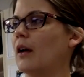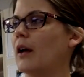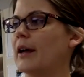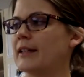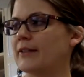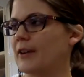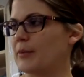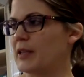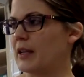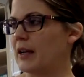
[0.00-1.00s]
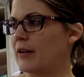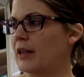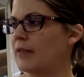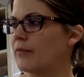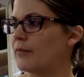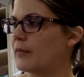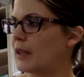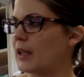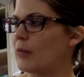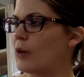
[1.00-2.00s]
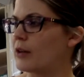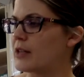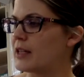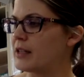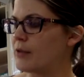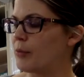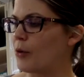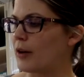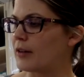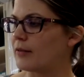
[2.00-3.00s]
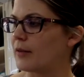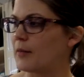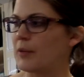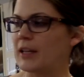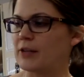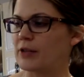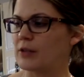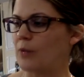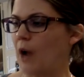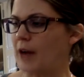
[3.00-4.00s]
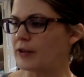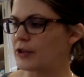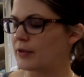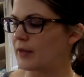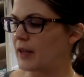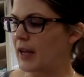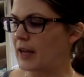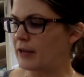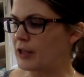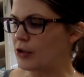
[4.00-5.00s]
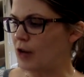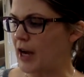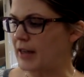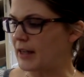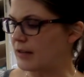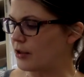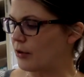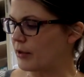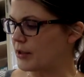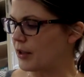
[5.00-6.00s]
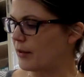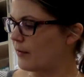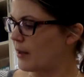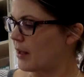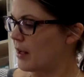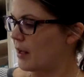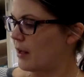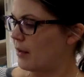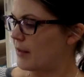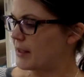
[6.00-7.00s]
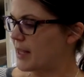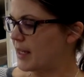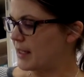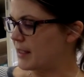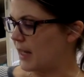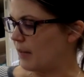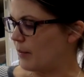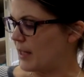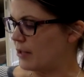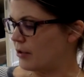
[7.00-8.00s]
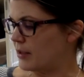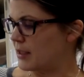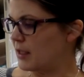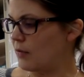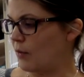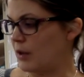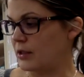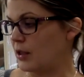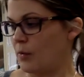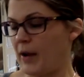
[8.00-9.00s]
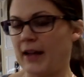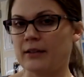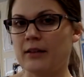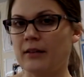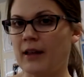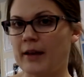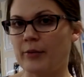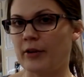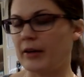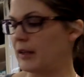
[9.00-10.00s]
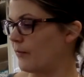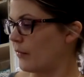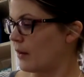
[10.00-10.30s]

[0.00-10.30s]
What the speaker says: I give up, said Henry. He worked on his report. Beatrice watched. Henry tried not to notice her. The second day, Beatrice didn't want to go back to the library.